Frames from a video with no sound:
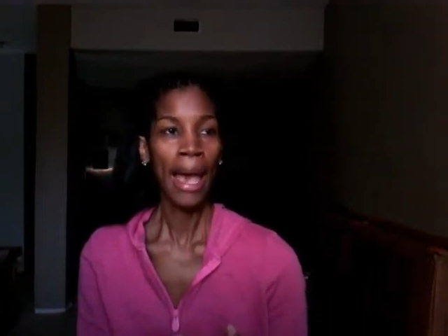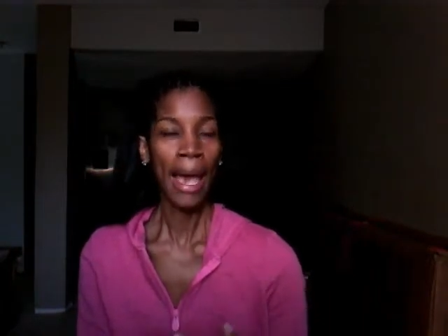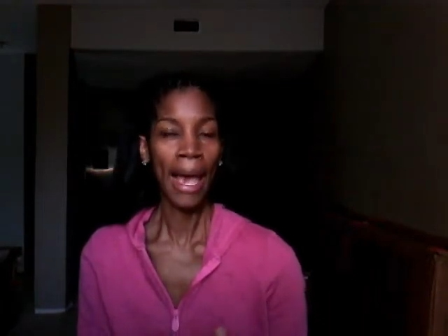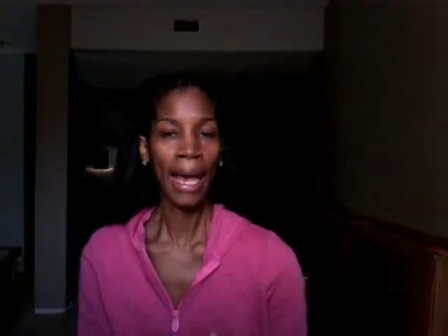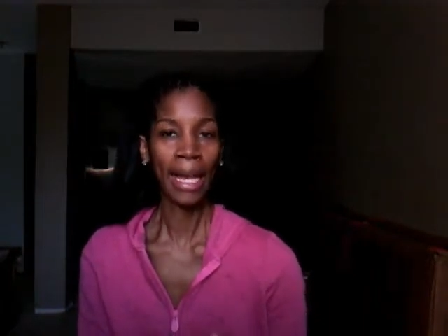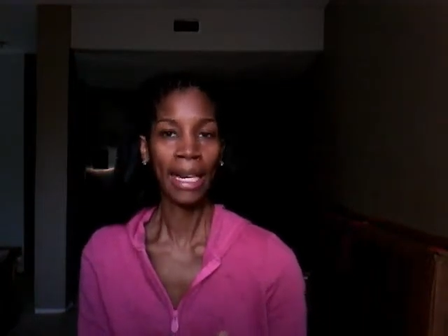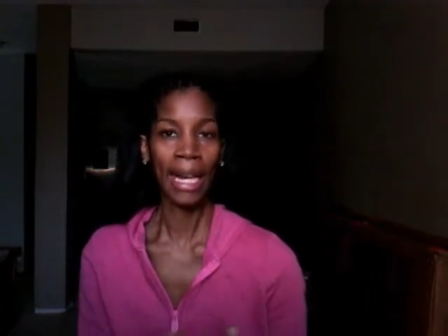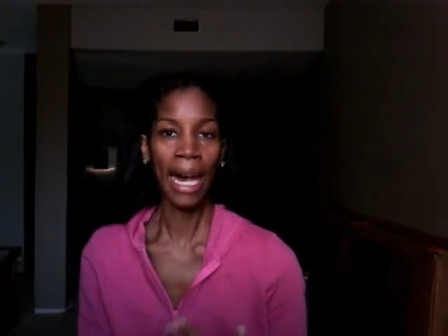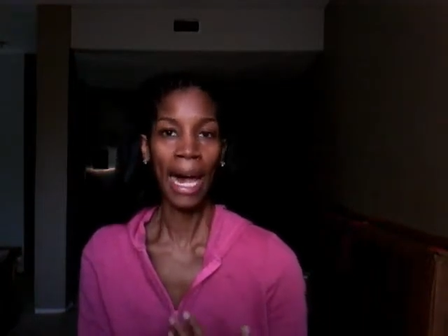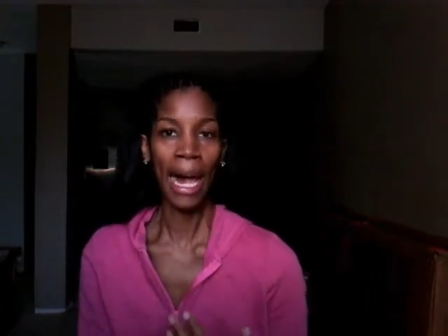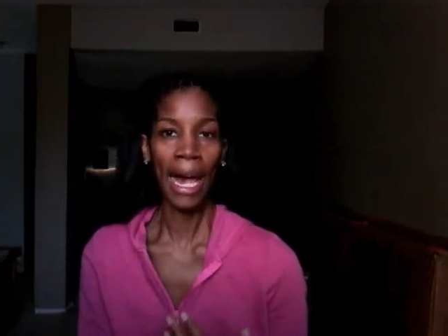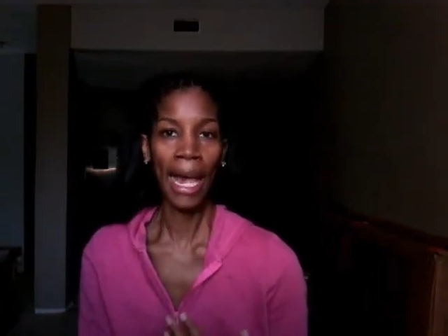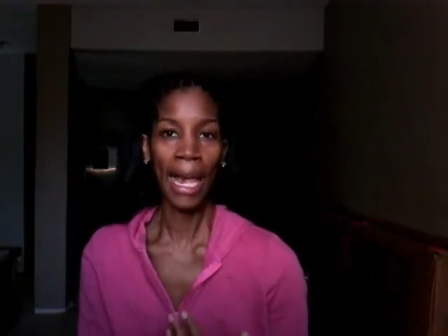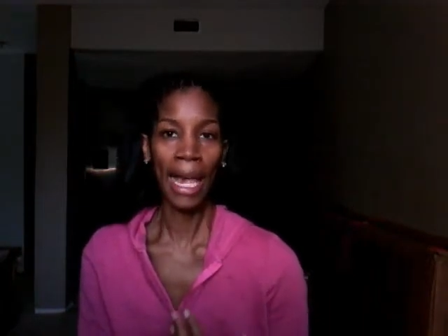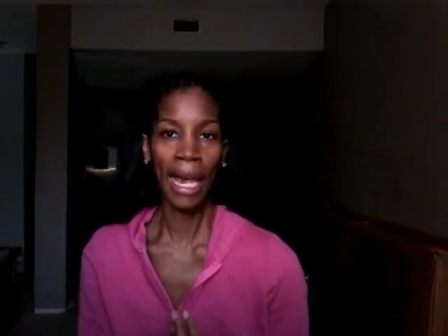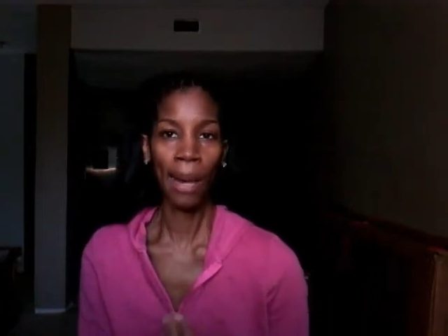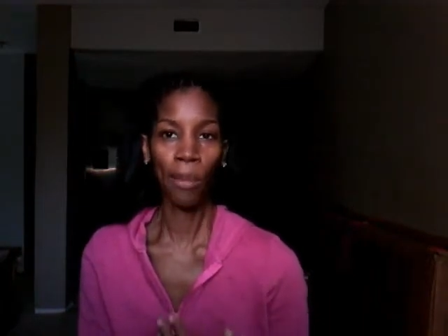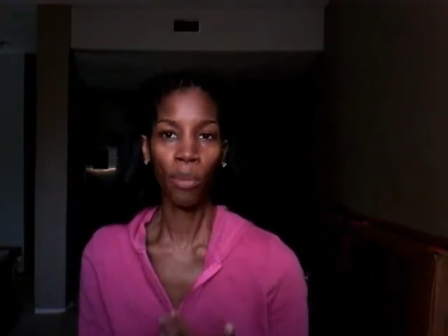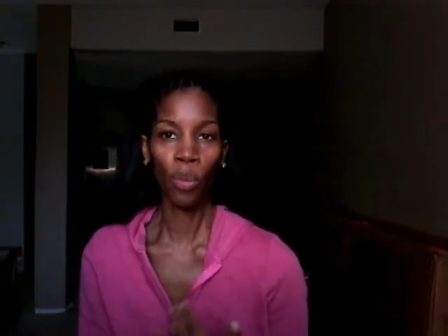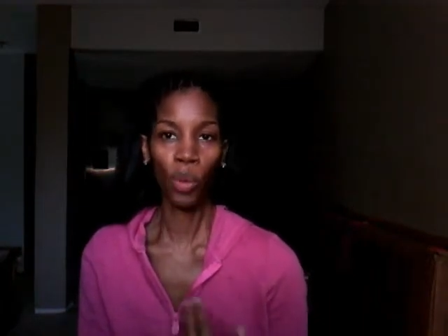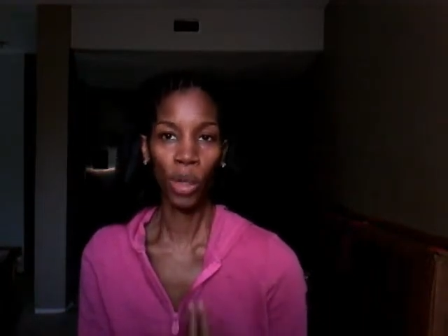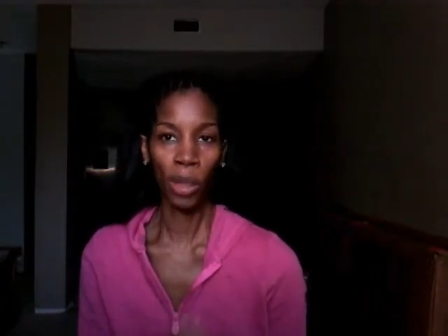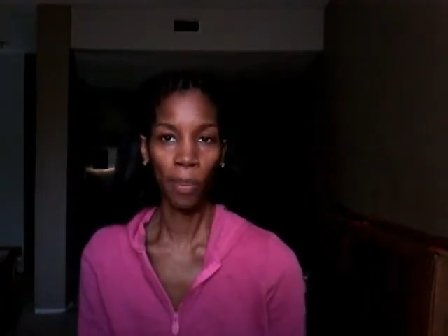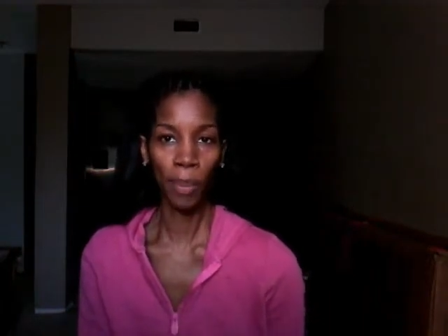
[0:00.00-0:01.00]
And I
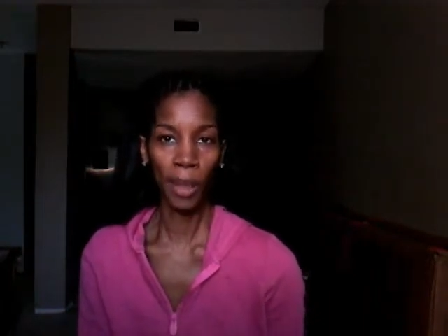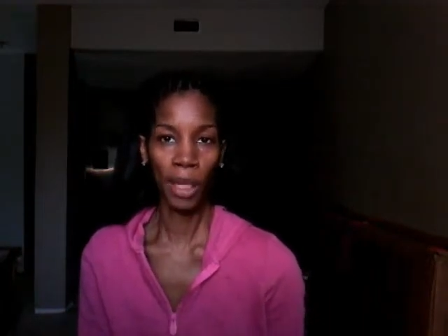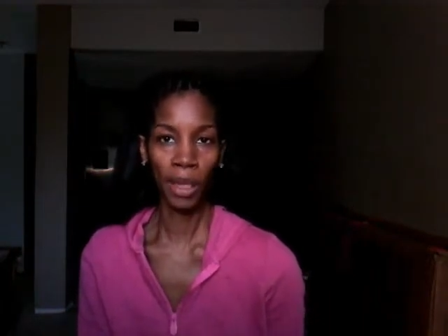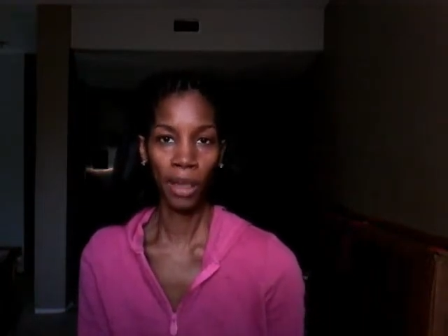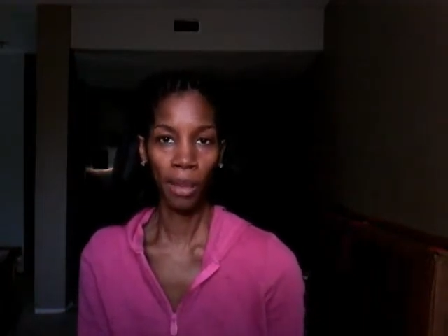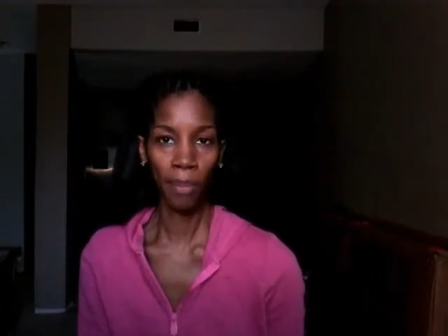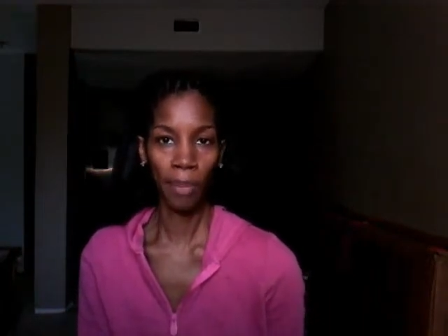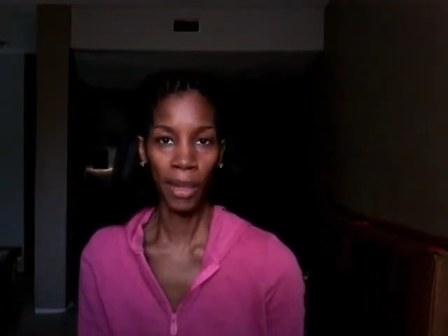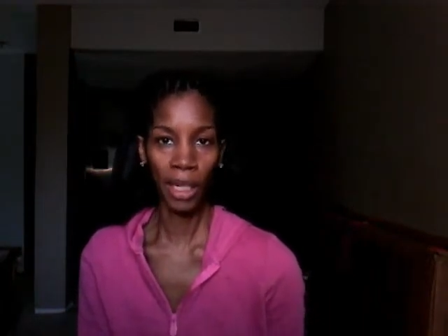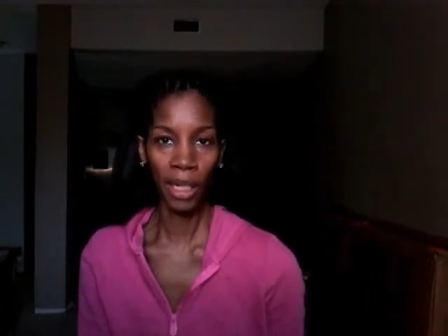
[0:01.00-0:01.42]
am reaping the